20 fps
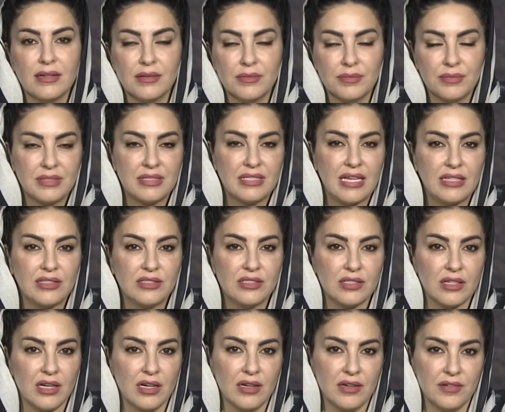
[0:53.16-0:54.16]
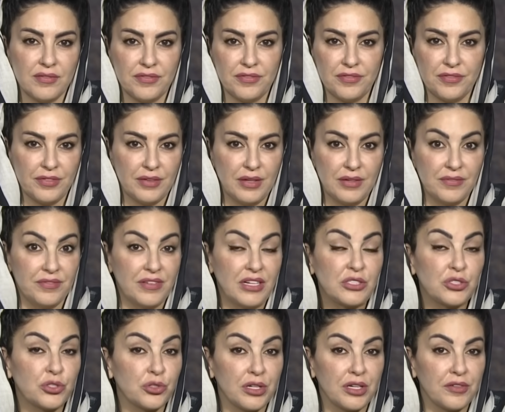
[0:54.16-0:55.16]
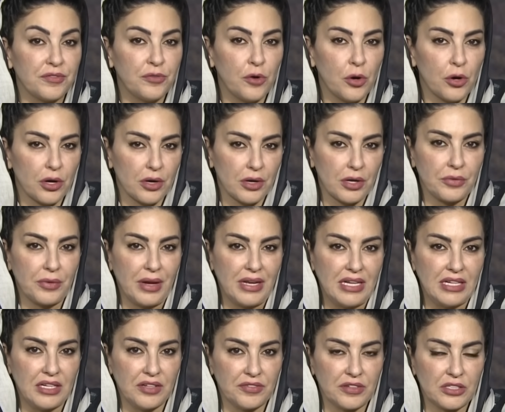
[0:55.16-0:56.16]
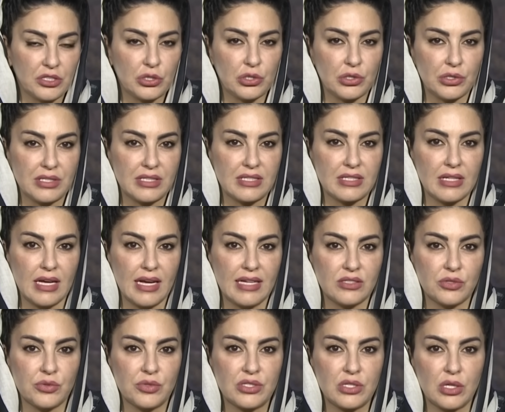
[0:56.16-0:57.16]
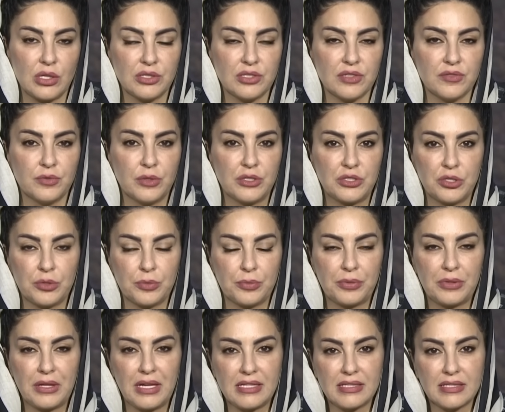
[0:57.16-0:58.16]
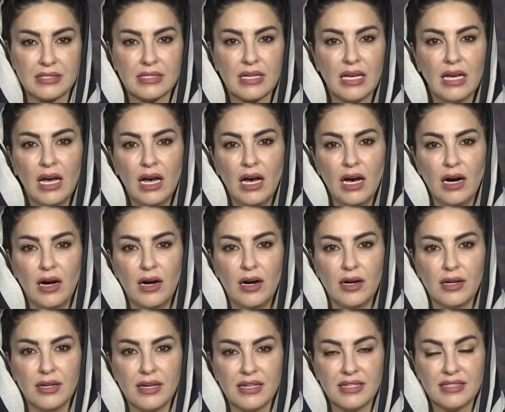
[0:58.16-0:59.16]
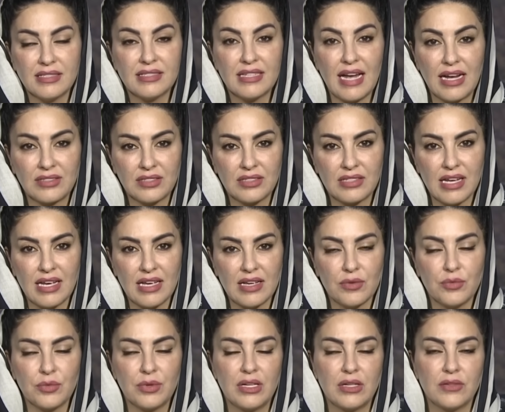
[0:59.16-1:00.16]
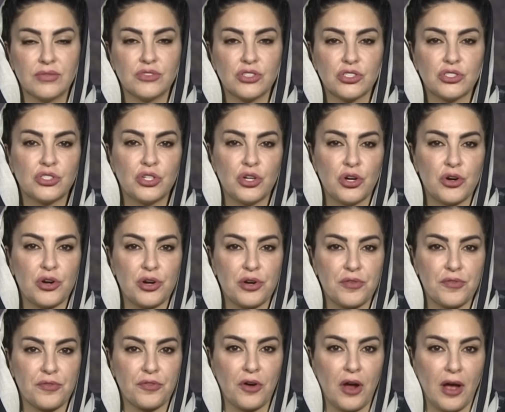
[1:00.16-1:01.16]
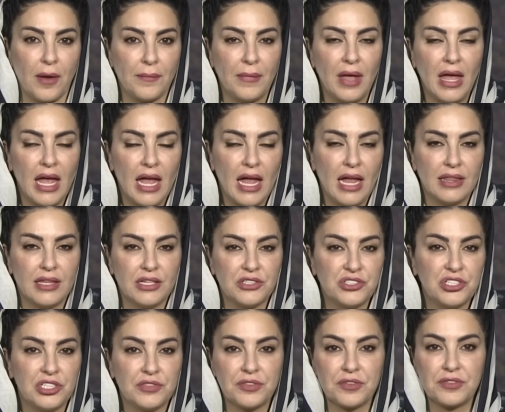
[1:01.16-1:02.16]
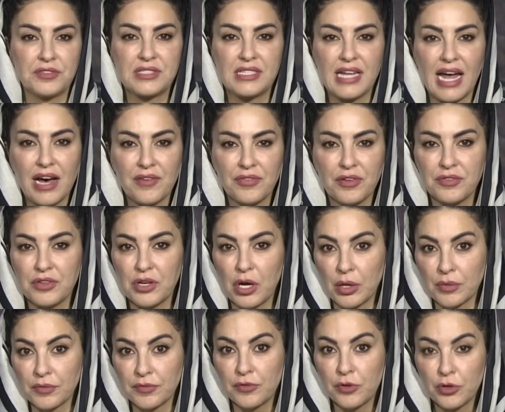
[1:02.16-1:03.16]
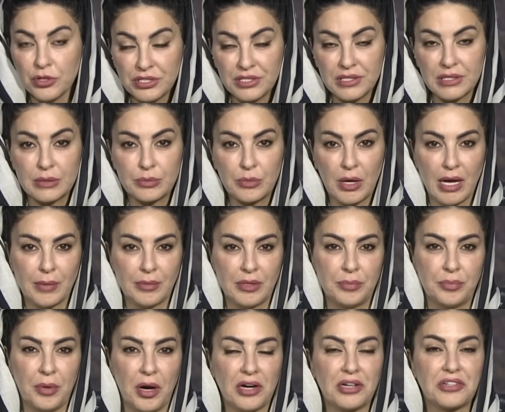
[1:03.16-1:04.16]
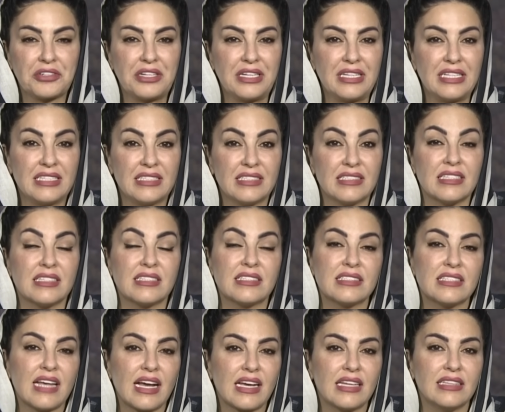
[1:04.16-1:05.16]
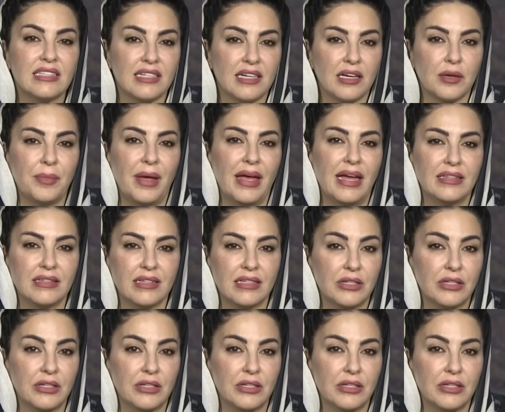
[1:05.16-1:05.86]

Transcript: uh, sense of victory for Iranian officials as a result of what took place on Saturday. We have just heard from the Chief of Staff of the Armed Forces, Mohammad Bagheri. He's the second in command in